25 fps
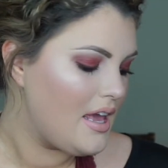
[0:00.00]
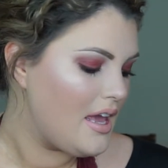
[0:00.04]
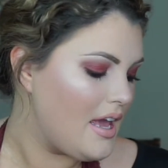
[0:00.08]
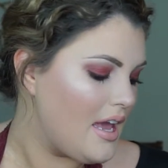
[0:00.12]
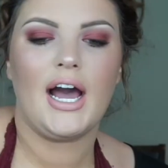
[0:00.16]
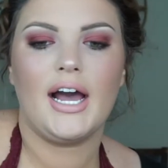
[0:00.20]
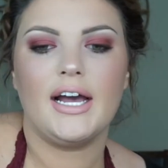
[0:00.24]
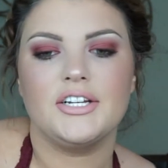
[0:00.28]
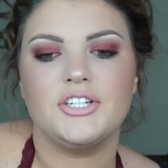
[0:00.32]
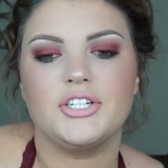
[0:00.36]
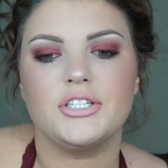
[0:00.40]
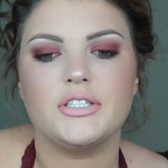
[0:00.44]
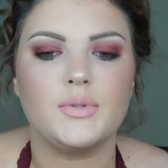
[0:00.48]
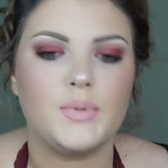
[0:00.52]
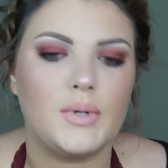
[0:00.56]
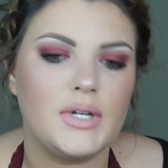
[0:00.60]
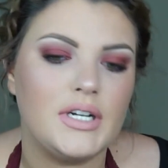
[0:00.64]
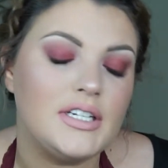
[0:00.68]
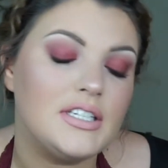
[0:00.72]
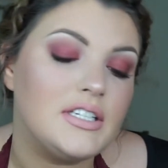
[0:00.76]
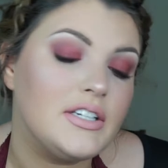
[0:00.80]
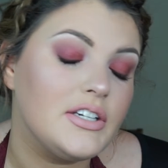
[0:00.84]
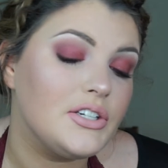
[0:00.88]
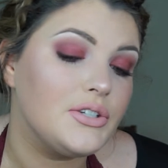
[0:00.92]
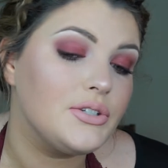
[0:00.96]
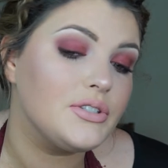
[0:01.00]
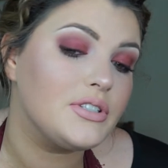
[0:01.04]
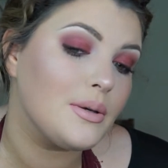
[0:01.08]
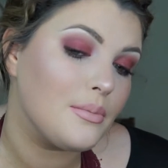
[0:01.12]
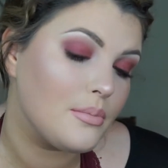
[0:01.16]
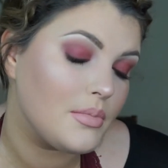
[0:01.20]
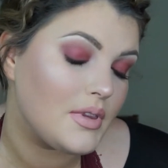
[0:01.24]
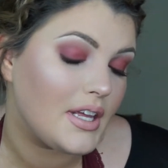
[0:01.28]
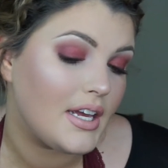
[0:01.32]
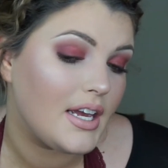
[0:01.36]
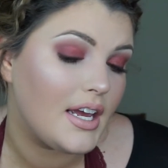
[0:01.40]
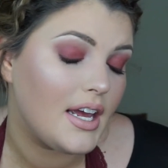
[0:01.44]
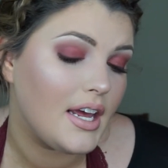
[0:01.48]
I just wanted to do
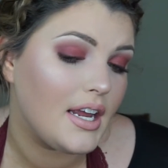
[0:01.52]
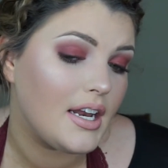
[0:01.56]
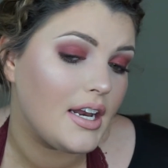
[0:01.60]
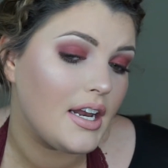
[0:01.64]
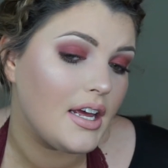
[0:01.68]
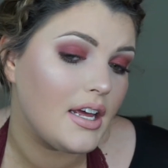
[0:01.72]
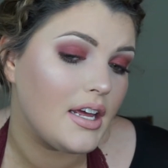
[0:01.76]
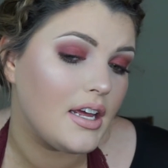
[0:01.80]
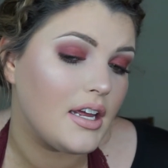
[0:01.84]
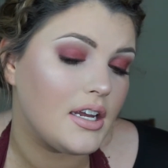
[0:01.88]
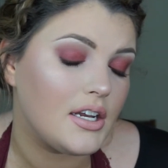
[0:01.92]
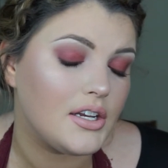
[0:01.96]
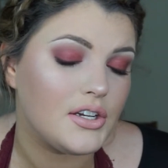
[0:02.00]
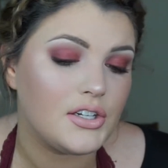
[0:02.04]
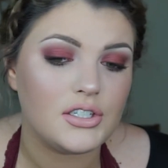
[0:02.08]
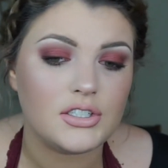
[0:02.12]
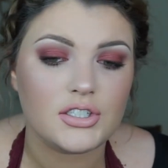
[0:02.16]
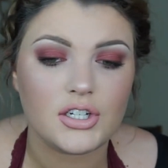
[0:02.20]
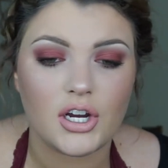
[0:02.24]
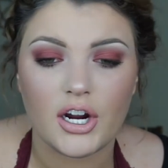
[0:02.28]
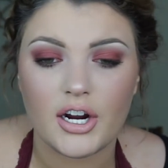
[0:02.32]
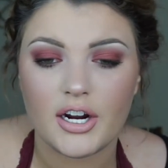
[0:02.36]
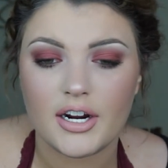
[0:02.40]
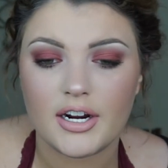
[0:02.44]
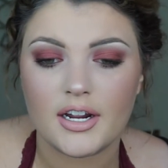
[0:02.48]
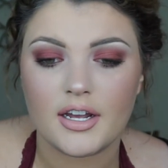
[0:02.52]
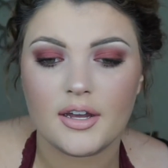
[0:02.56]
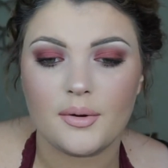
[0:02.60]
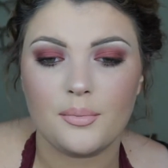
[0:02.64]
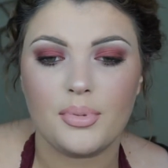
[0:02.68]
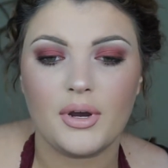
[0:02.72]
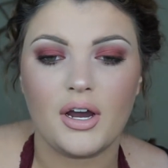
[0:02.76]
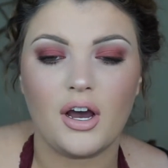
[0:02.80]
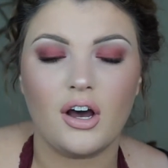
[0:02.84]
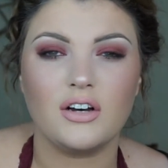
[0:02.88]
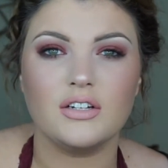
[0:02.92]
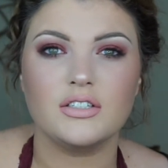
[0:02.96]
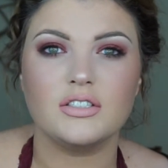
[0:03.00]
something dark
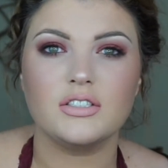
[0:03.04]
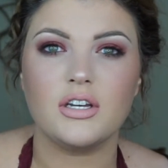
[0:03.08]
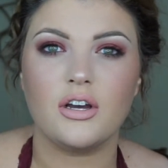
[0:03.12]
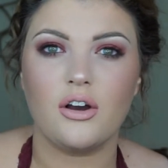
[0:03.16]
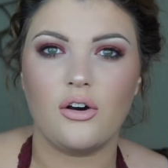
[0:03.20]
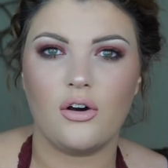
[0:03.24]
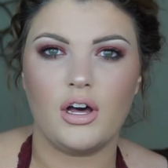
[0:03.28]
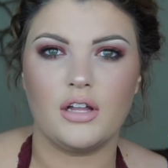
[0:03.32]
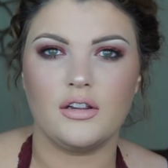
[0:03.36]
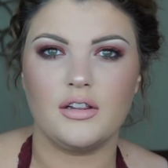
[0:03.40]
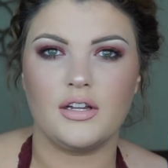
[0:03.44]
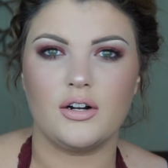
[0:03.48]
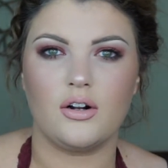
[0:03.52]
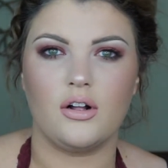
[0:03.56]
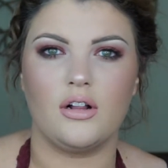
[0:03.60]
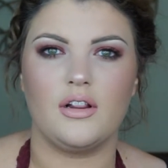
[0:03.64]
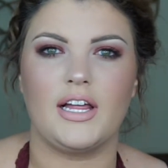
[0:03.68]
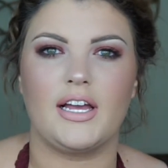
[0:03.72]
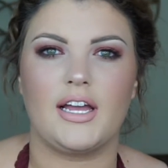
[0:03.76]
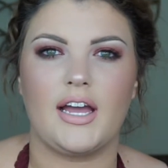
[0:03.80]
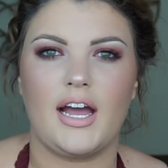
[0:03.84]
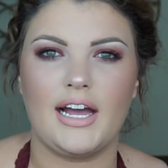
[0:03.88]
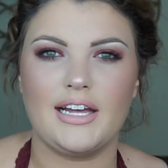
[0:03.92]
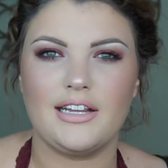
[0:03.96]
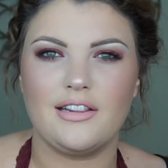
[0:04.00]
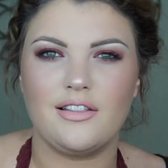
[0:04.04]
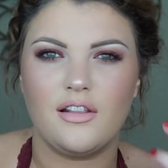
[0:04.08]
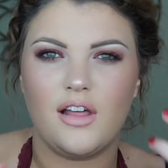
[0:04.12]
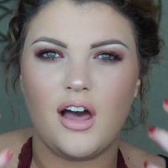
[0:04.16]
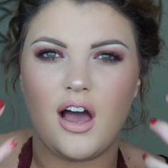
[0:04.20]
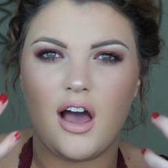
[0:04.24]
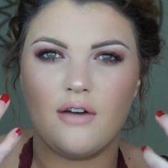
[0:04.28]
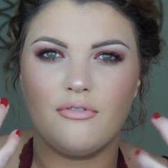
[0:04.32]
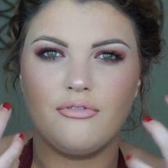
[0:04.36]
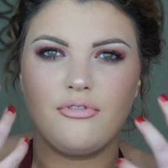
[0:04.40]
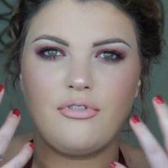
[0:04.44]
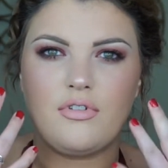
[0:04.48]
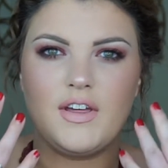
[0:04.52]
but also a little, like, I
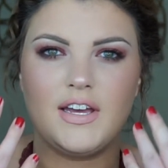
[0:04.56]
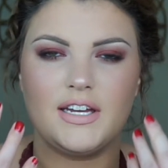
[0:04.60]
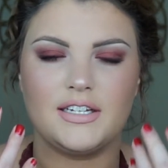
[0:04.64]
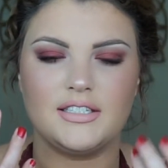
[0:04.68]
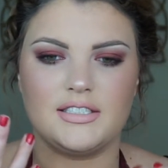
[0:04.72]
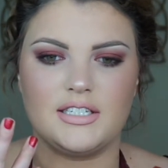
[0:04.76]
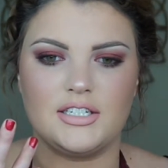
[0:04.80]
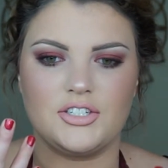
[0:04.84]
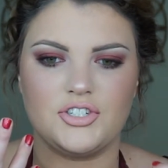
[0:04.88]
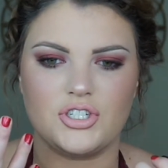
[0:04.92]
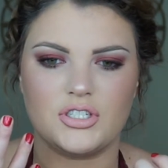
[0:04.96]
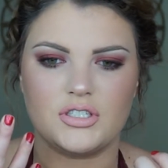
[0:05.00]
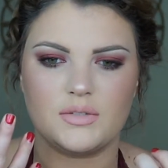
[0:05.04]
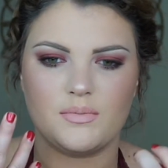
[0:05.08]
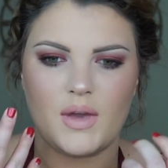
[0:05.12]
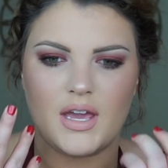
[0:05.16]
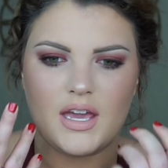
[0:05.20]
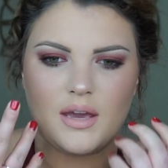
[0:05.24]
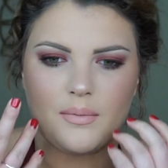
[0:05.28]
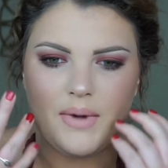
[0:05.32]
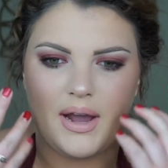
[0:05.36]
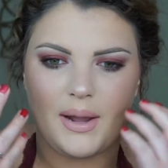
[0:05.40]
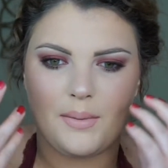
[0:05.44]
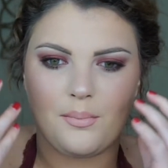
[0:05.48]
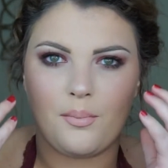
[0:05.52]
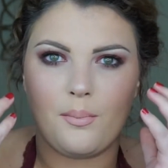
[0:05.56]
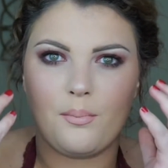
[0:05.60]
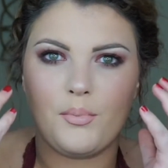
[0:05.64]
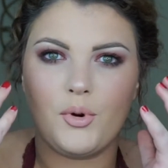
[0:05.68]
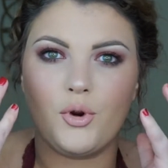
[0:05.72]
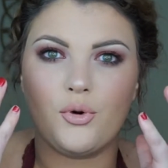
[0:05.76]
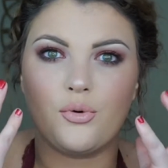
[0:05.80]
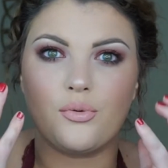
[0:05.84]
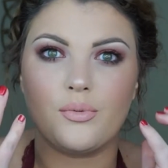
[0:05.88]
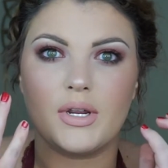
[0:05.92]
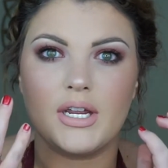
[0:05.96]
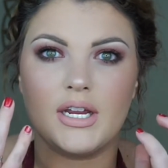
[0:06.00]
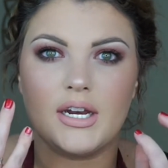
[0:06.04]
love things that just make my
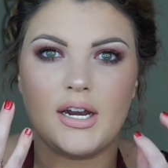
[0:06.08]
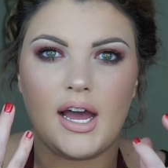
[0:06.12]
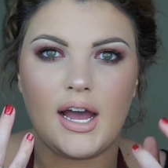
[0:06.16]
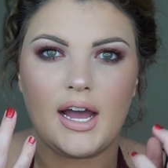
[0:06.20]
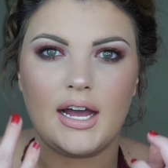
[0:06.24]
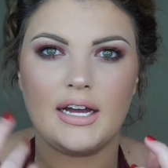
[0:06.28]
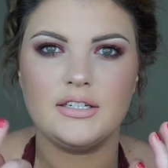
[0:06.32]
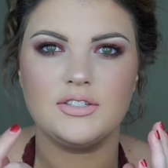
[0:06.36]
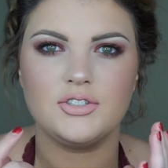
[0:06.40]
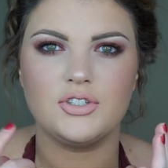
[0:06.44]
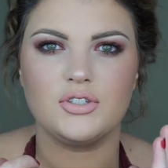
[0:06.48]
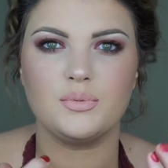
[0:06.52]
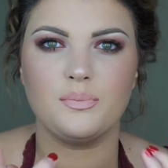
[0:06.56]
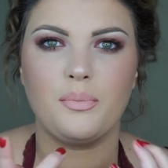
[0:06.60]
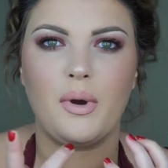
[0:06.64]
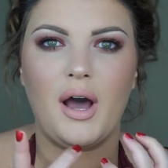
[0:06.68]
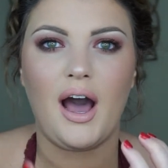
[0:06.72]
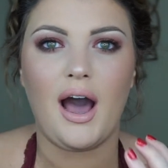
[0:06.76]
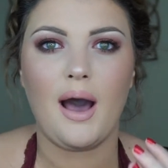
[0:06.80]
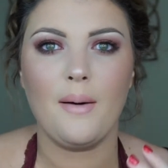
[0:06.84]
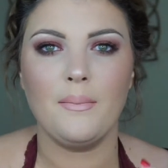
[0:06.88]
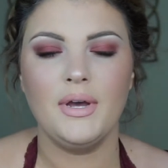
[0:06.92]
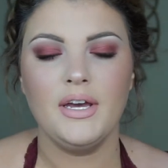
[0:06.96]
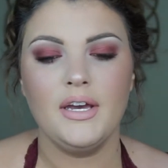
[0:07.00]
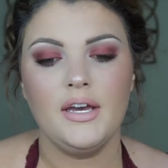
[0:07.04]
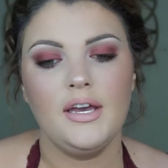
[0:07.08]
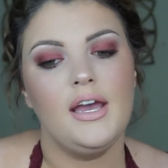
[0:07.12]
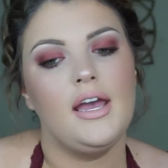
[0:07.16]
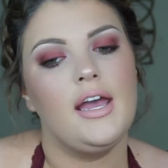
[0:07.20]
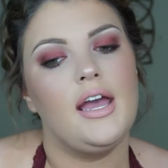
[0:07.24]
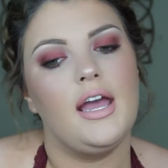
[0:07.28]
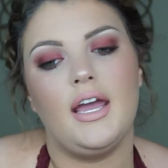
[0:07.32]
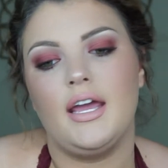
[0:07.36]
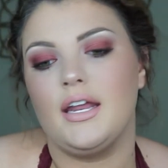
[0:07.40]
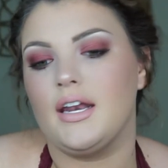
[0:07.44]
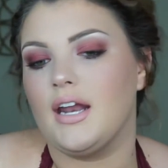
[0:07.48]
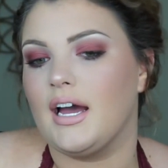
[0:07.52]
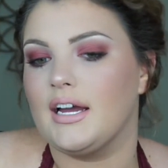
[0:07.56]
green eyes just pop,
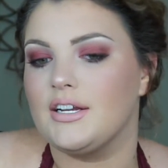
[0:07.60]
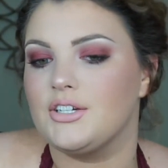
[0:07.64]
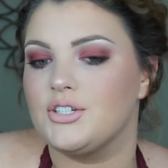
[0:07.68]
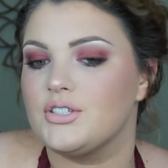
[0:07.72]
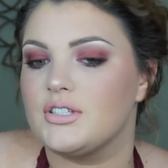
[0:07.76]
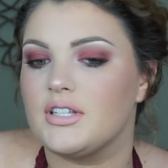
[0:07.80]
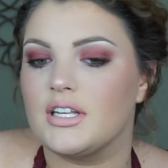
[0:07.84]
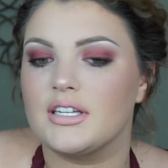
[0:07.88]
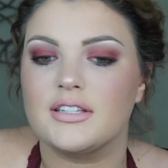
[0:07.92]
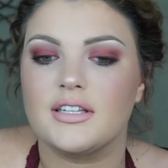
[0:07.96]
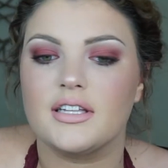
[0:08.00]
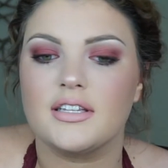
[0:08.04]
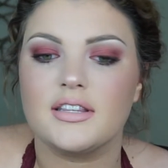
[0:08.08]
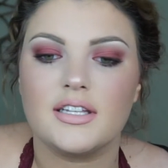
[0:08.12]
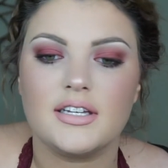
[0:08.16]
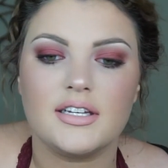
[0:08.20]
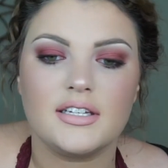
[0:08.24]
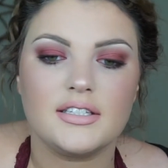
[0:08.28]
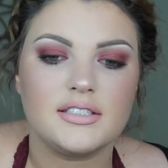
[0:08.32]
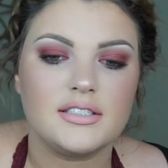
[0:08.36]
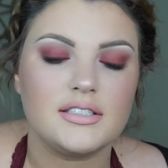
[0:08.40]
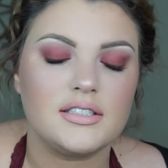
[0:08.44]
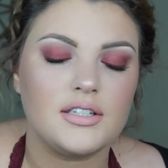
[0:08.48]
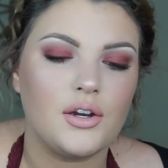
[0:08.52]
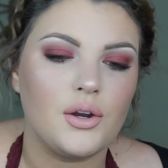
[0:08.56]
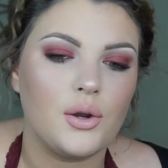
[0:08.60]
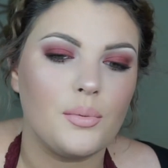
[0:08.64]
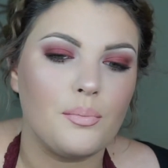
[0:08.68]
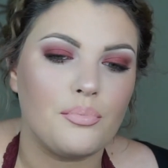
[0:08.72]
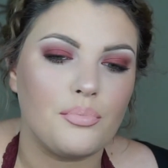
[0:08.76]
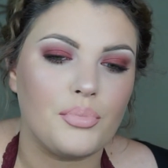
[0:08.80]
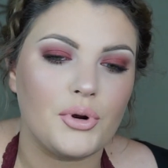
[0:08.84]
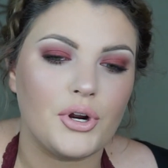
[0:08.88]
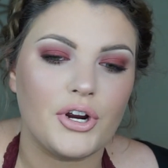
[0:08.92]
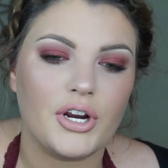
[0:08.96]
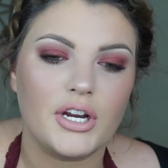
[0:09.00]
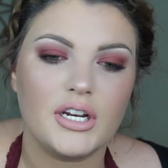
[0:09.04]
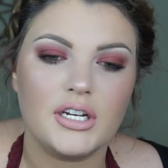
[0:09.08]
and I just think that this
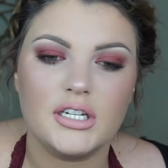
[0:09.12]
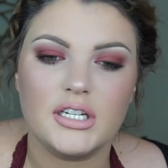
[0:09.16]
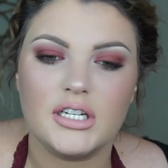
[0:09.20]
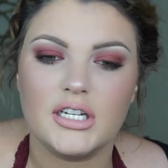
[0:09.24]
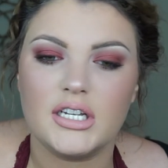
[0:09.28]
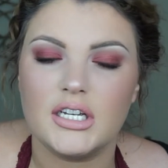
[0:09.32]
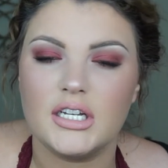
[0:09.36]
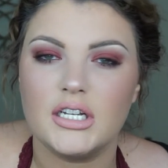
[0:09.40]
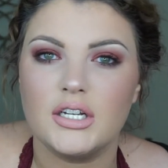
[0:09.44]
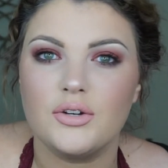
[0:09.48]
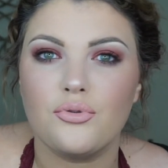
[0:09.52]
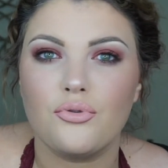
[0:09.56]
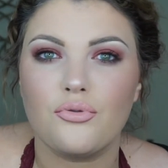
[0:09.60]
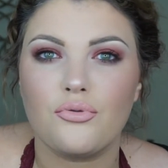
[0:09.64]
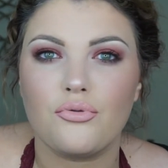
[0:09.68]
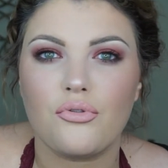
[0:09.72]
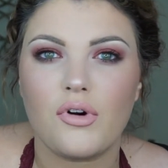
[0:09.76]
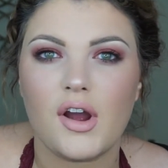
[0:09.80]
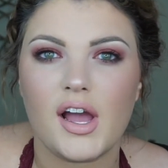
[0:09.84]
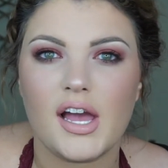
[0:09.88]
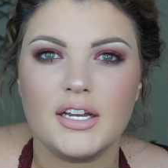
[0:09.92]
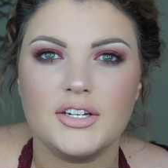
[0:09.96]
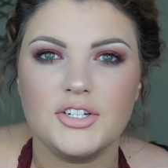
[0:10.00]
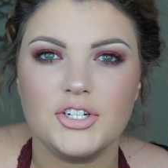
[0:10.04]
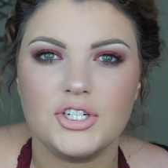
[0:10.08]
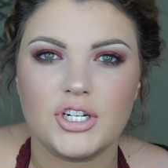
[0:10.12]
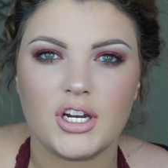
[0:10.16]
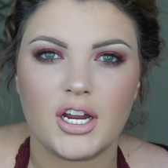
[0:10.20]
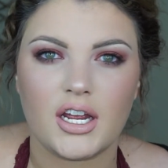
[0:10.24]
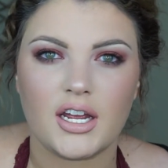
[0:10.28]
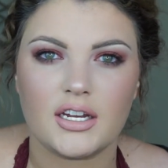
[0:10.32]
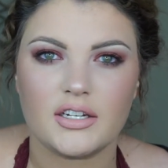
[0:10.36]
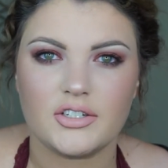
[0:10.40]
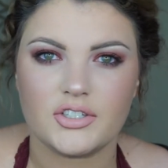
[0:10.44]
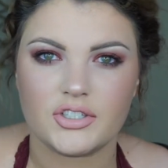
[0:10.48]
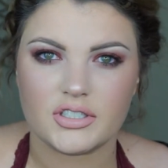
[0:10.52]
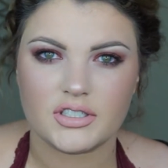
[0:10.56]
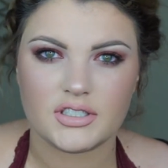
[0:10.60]
burgundy red
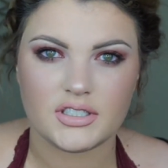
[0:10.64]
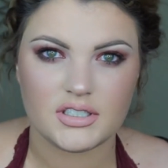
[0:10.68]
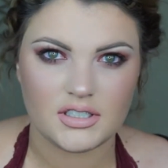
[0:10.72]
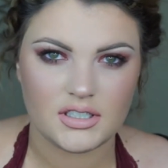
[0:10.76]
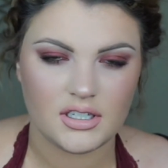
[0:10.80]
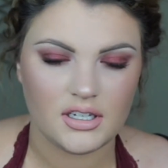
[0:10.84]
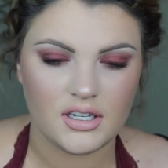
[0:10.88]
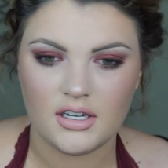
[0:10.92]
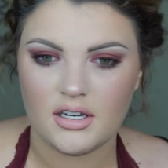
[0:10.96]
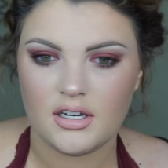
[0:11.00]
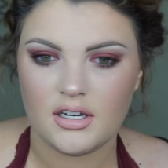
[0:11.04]
shade just